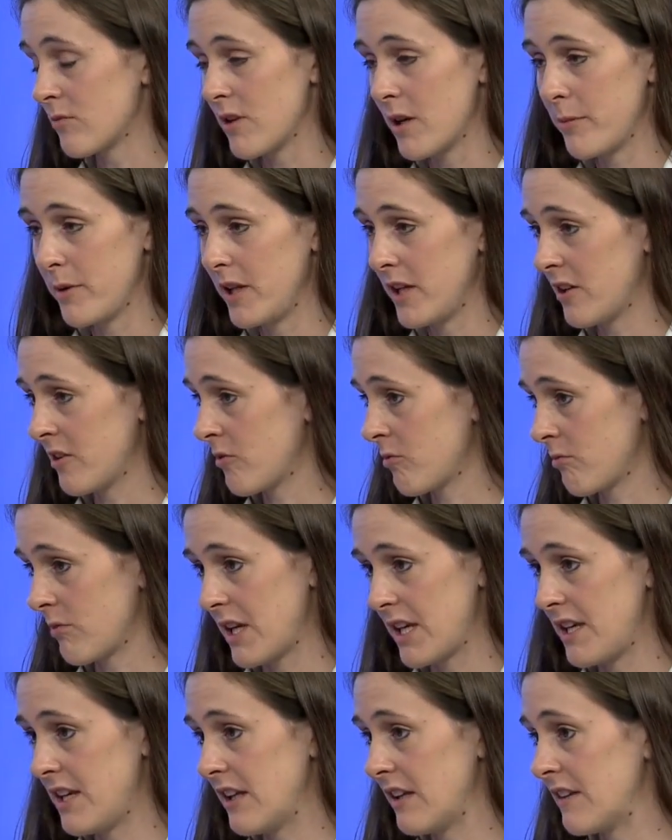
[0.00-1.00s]
rubbing,
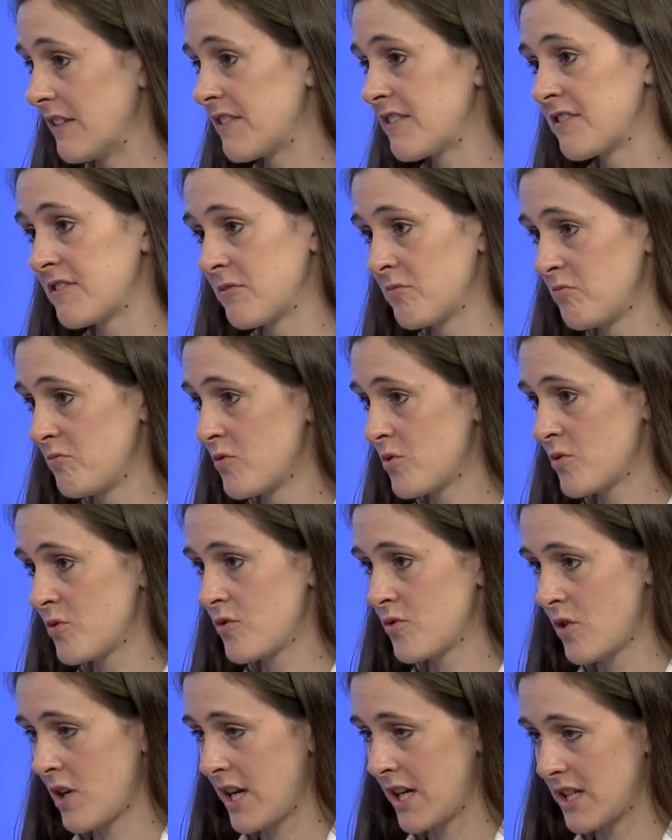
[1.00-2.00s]
redness,
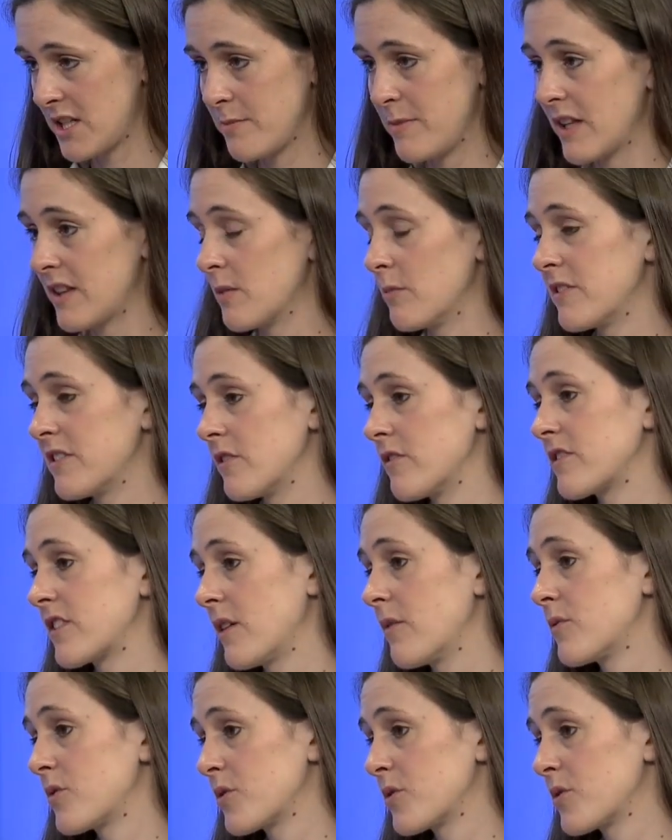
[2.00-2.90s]
trying to make themselves